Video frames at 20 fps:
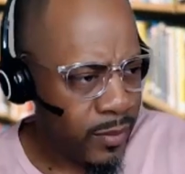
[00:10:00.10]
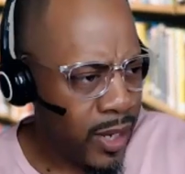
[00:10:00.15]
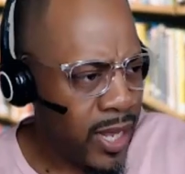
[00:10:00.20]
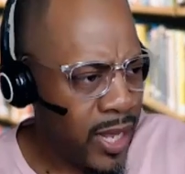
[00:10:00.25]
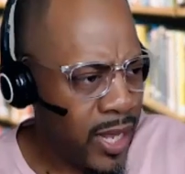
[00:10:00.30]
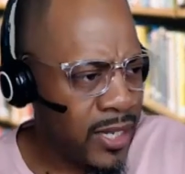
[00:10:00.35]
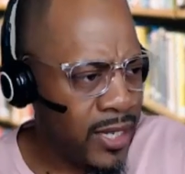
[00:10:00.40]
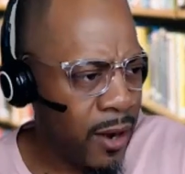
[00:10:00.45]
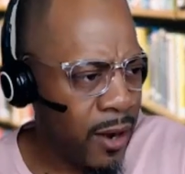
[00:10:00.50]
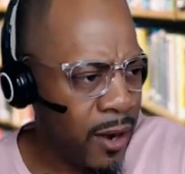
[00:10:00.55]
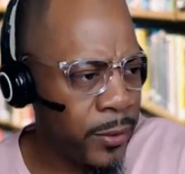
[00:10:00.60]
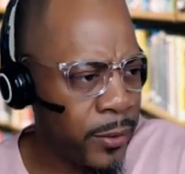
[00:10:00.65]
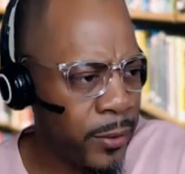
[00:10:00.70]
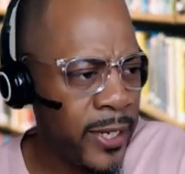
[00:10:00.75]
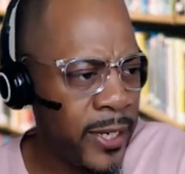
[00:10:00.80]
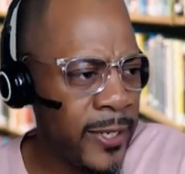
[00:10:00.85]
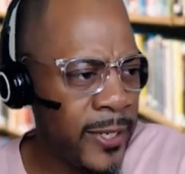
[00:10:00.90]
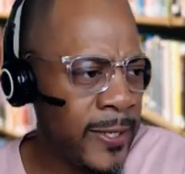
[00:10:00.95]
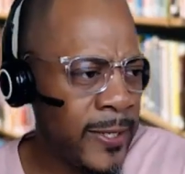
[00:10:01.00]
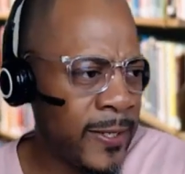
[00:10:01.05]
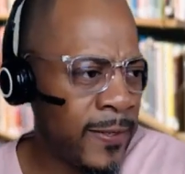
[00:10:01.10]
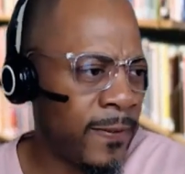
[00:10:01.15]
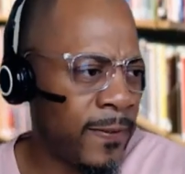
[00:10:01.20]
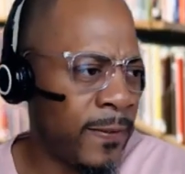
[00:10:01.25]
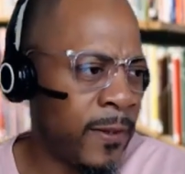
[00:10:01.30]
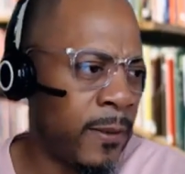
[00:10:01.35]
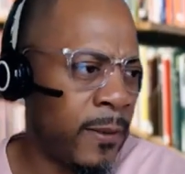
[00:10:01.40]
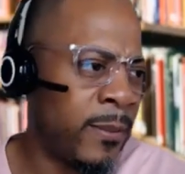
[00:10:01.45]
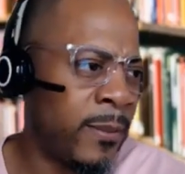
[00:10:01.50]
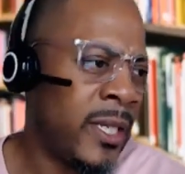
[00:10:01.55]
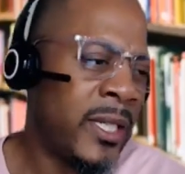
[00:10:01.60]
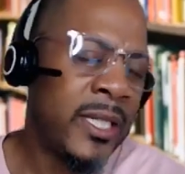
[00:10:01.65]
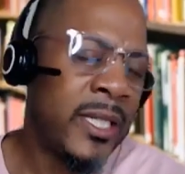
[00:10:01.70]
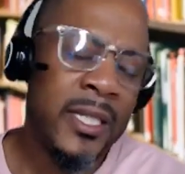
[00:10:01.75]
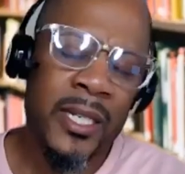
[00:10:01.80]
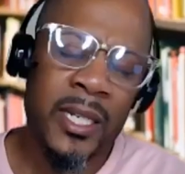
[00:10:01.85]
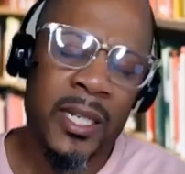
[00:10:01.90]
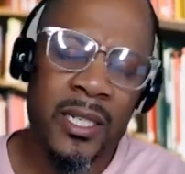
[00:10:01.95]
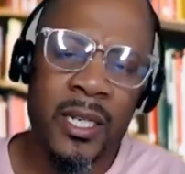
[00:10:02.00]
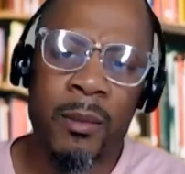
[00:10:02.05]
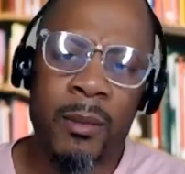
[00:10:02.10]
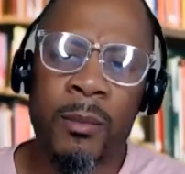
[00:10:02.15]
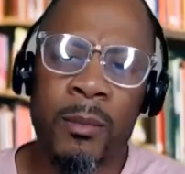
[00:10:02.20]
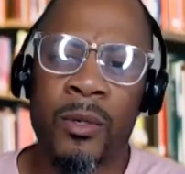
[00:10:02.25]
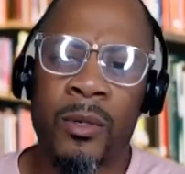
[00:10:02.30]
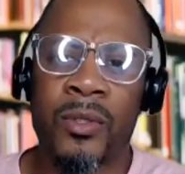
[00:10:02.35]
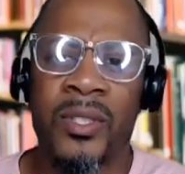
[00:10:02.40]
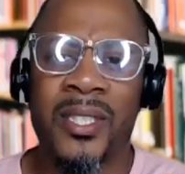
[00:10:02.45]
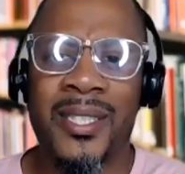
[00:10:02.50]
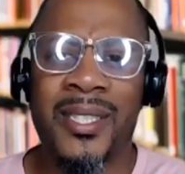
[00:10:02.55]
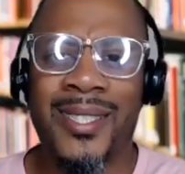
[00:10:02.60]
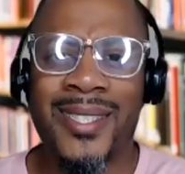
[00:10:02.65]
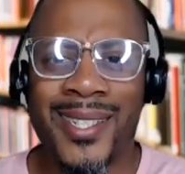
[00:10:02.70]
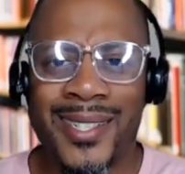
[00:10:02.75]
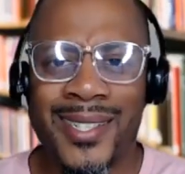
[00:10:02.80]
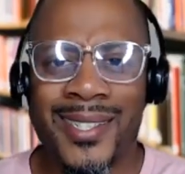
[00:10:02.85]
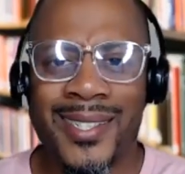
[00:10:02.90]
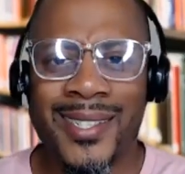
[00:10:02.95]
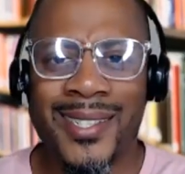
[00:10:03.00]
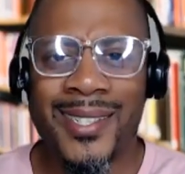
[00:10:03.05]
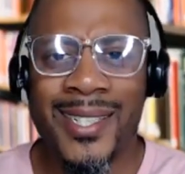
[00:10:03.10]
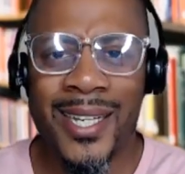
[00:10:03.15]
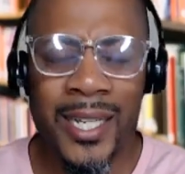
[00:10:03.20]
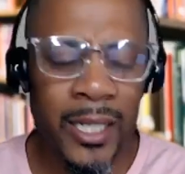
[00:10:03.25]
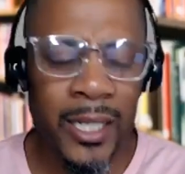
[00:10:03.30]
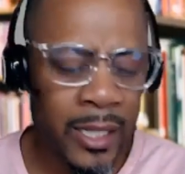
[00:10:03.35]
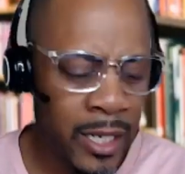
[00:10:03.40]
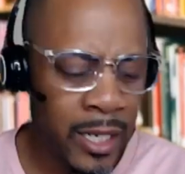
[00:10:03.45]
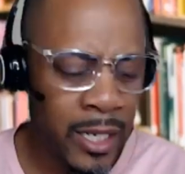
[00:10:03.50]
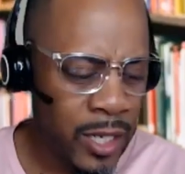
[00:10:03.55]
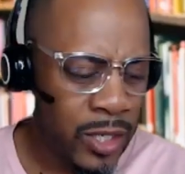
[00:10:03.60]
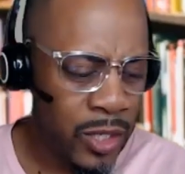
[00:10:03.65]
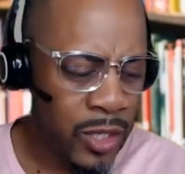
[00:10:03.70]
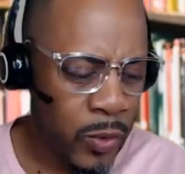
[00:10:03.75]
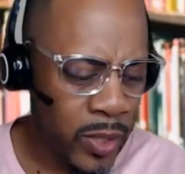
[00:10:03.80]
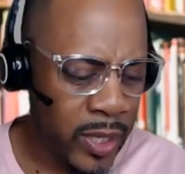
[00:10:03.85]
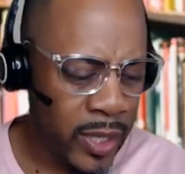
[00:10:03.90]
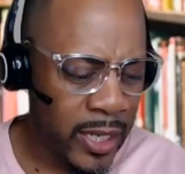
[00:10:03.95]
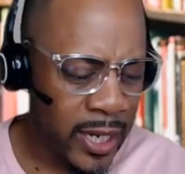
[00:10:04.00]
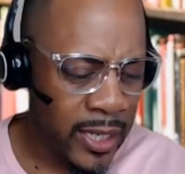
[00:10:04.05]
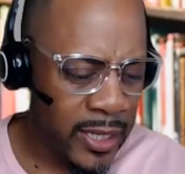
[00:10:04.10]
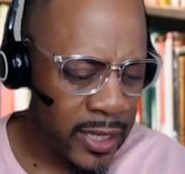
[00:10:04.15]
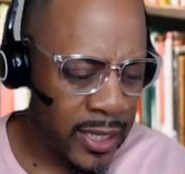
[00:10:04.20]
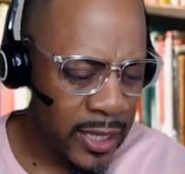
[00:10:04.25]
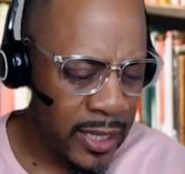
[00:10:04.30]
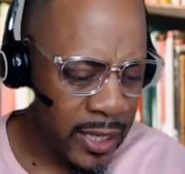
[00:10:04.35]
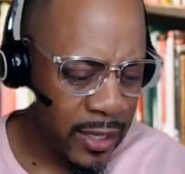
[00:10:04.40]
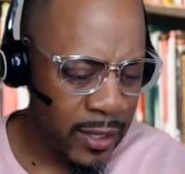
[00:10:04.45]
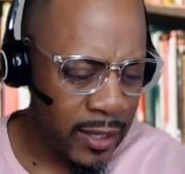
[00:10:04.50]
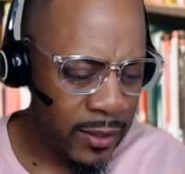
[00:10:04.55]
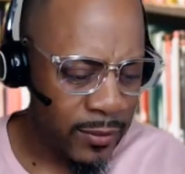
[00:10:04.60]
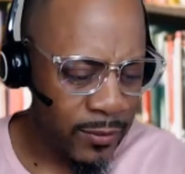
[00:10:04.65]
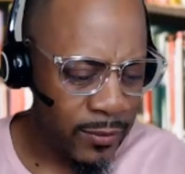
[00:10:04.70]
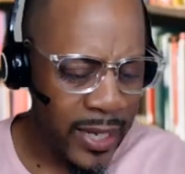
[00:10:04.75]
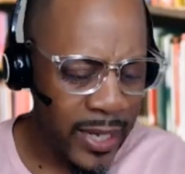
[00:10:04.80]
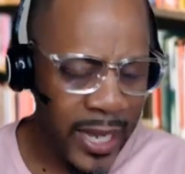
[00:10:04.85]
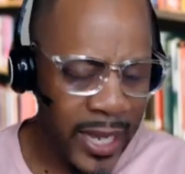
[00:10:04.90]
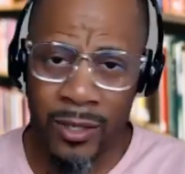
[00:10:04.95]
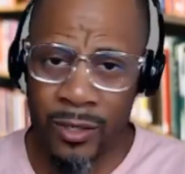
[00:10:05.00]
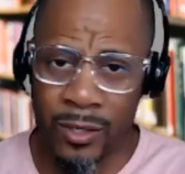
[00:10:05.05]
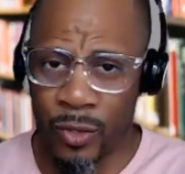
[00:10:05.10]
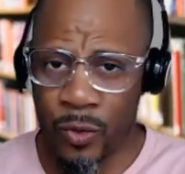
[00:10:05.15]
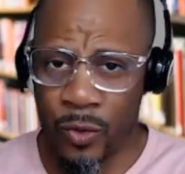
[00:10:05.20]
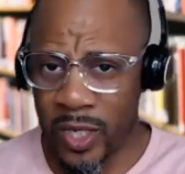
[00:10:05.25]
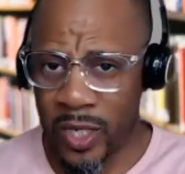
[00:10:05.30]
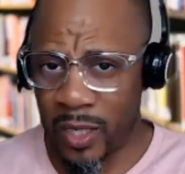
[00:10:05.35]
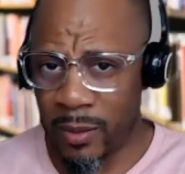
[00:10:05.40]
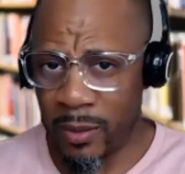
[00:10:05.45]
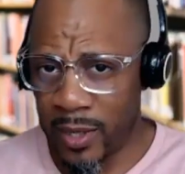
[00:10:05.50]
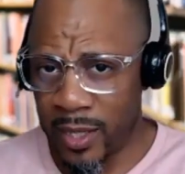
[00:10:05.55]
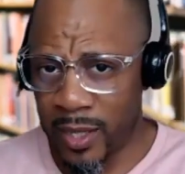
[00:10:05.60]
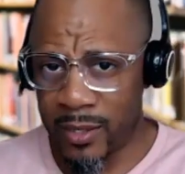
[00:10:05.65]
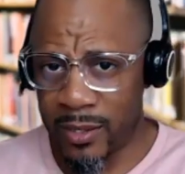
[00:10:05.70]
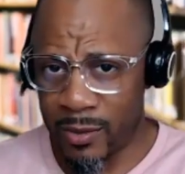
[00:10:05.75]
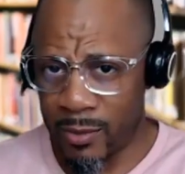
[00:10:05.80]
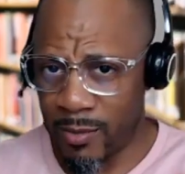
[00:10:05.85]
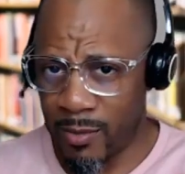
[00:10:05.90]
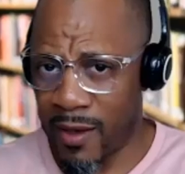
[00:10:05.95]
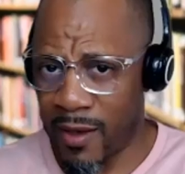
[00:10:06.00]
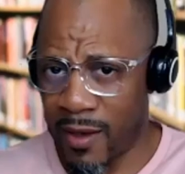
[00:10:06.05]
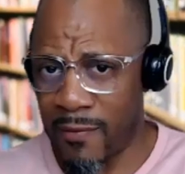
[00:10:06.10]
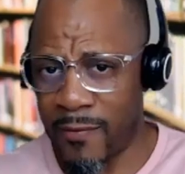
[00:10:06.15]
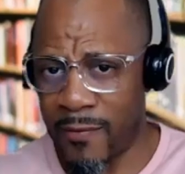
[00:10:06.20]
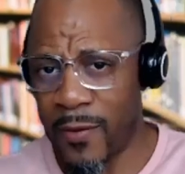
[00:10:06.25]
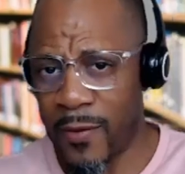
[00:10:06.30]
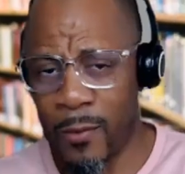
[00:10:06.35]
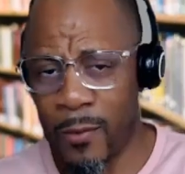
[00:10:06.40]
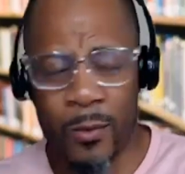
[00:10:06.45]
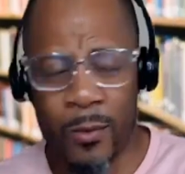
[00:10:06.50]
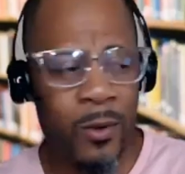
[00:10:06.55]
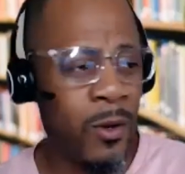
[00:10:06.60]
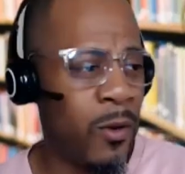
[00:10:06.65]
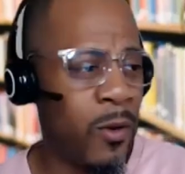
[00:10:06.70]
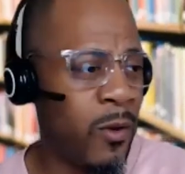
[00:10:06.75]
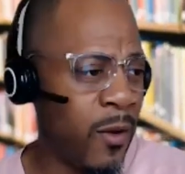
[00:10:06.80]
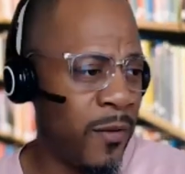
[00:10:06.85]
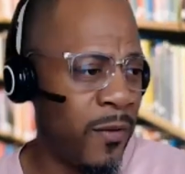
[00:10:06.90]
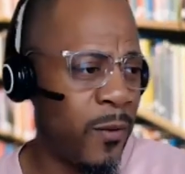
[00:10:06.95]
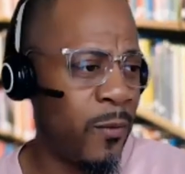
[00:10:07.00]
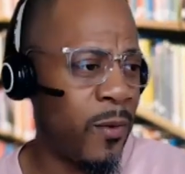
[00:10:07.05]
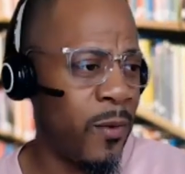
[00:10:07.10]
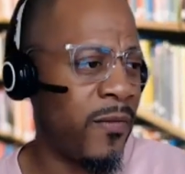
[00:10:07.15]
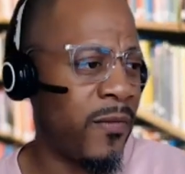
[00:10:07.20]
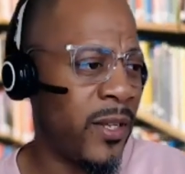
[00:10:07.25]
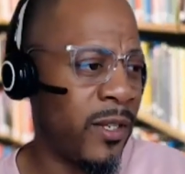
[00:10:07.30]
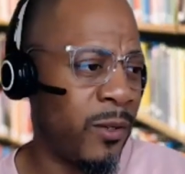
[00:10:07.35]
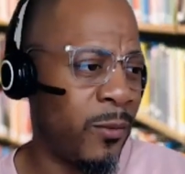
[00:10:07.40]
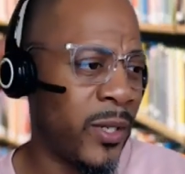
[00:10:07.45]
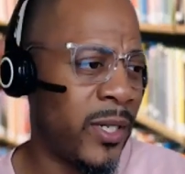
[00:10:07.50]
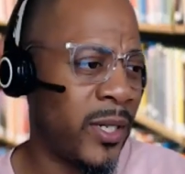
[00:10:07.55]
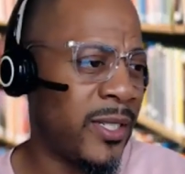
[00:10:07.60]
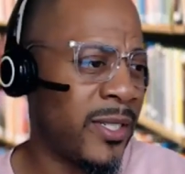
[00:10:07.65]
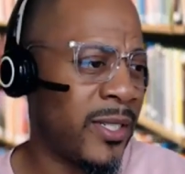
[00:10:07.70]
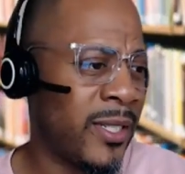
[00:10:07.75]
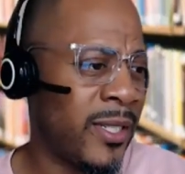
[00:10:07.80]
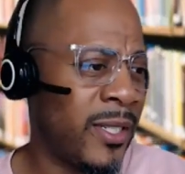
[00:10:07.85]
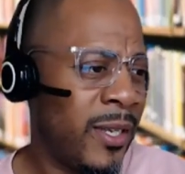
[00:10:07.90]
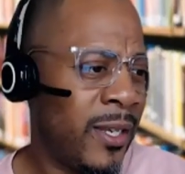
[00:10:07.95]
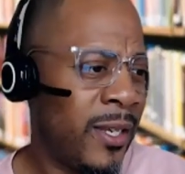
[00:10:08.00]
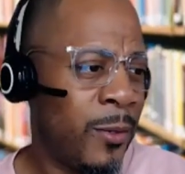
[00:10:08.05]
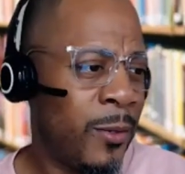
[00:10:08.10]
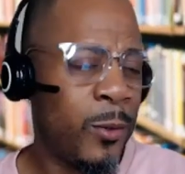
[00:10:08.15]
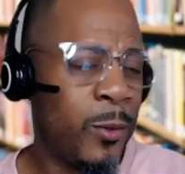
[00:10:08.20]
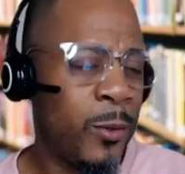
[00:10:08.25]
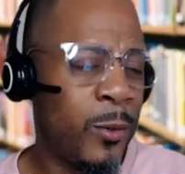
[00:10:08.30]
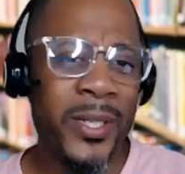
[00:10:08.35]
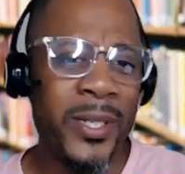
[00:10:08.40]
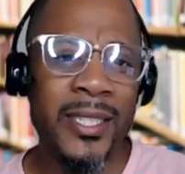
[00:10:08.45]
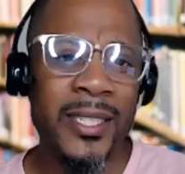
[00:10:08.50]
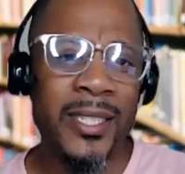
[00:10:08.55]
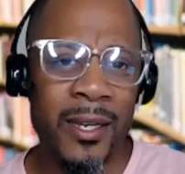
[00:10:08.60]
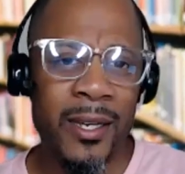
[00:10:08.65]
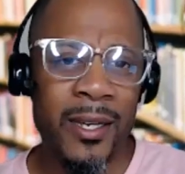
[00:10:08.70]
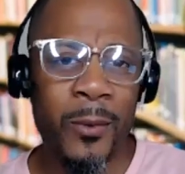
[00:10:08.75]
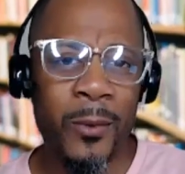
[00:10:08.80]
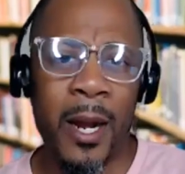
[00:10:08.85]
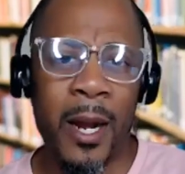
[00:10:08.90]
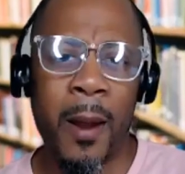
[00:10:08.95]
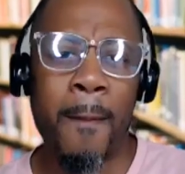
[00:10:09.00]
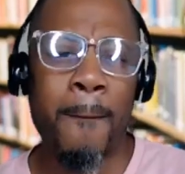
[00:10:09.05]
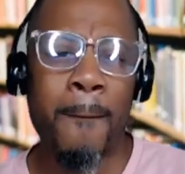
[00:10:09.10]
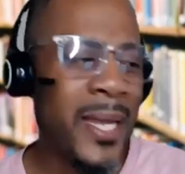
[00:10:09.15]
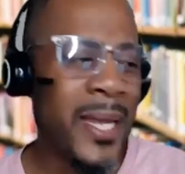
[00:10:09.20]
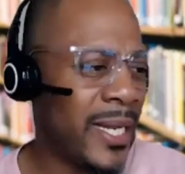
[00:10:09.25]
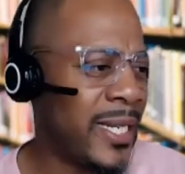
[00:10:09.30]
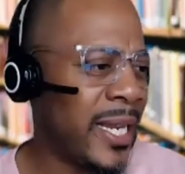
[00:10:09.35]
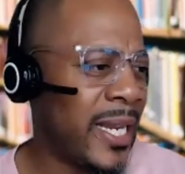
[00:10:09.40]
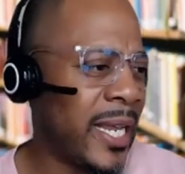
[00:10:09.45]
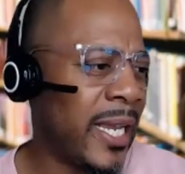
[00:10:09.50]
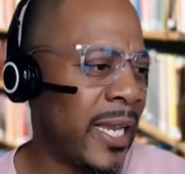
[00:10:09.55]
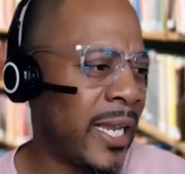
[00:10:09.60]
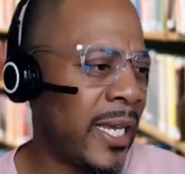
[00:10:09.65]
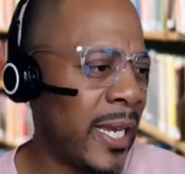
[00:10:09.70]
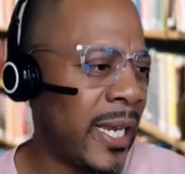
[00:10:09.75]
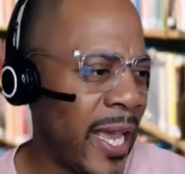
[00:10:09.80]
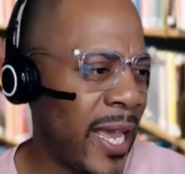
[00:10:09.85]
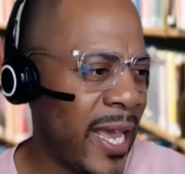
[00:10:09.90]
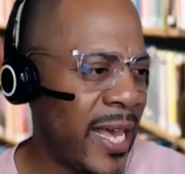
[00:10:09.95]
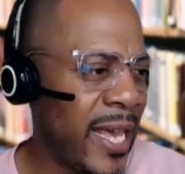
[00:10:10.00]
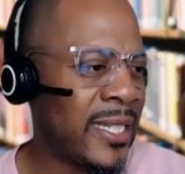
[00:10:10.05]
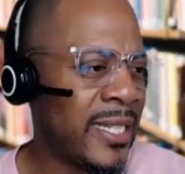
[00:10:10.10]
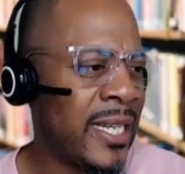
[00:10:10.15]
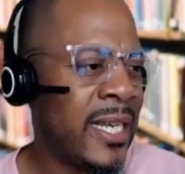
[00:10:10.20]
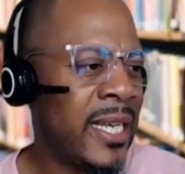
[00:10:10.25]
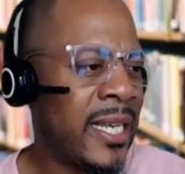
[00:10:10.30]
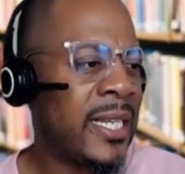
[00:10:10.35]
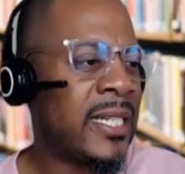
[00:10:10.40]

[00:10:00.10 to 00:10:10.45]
As I read this from September 16th, 2018, we got 20 minutes, so my phone will go off at 1:50 when we done with our midday class.